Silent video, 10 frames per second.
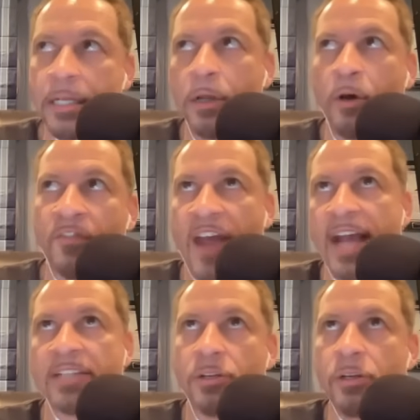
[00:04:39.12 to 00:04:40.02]
in a little
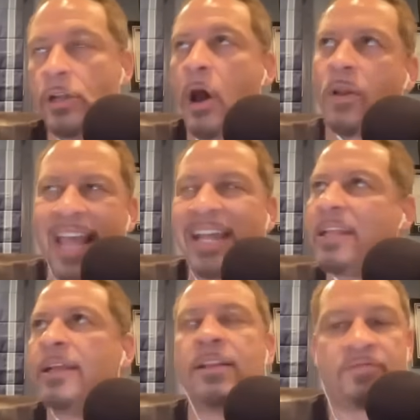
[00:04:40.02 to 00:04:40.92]
faster. You know, that
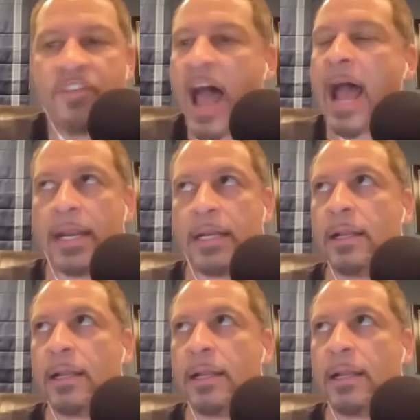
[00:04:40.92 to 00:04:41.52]
fine.